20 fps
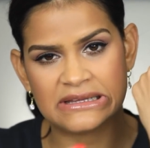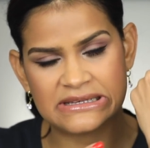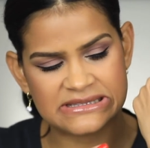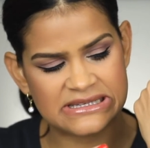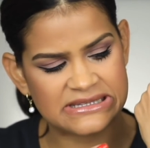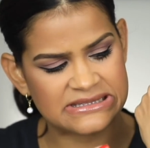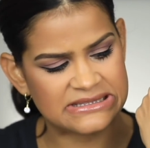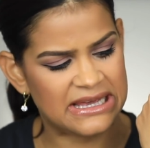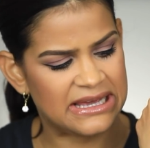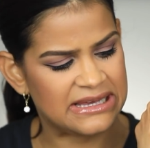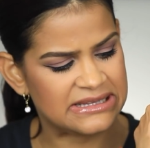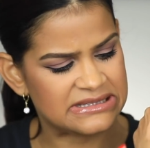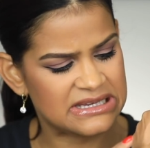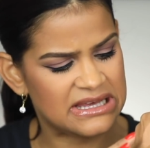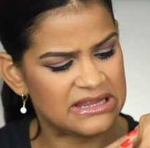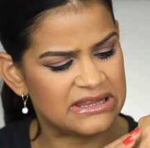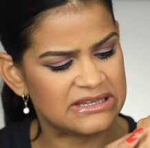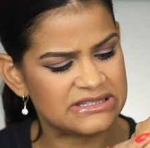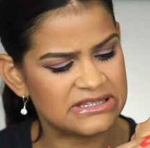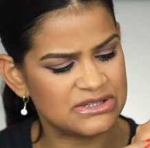This is
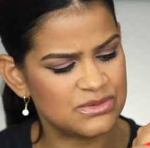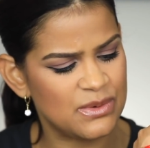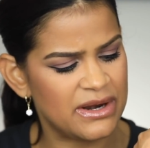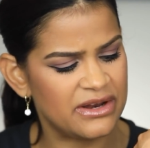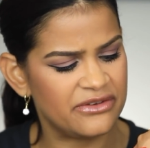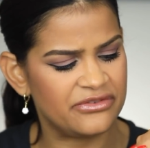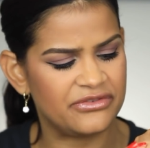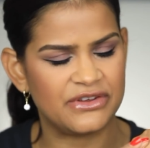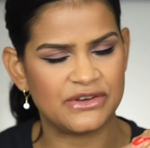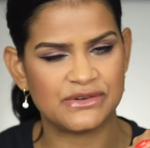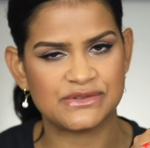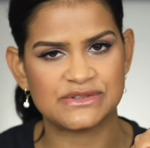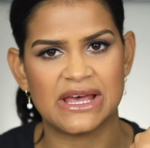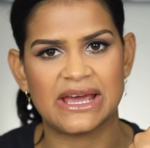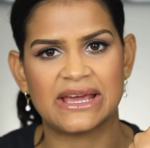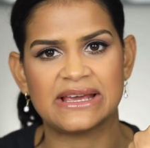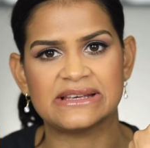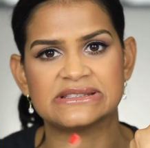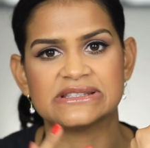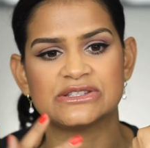it. This is what it feels
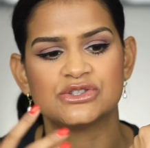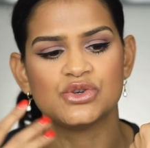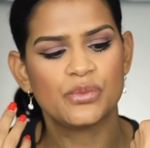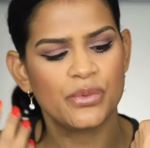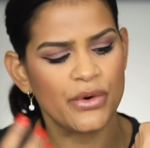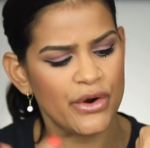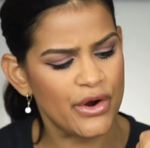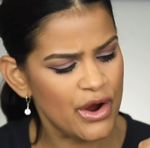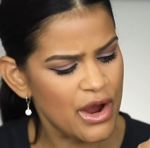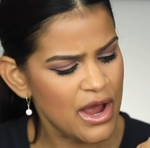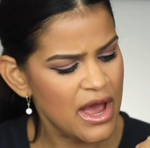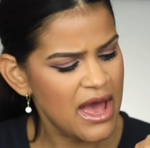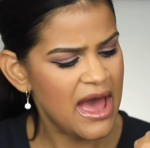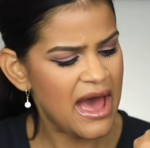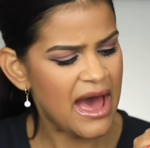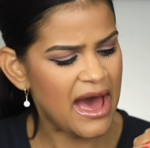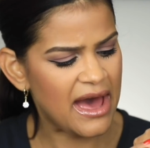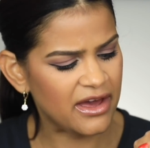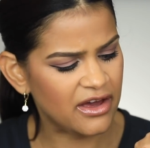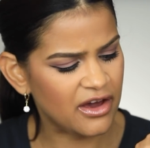like. It's super
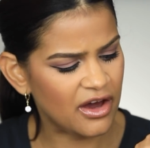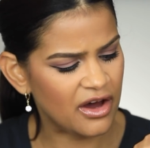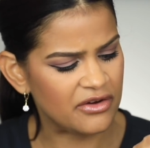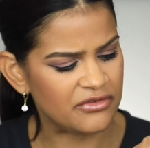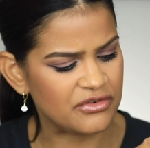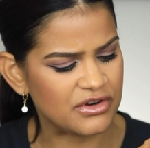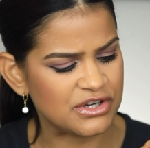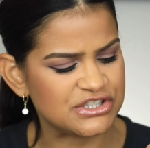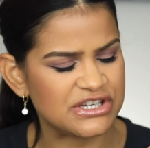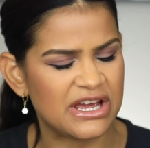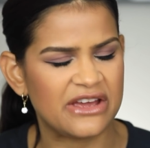high coverage.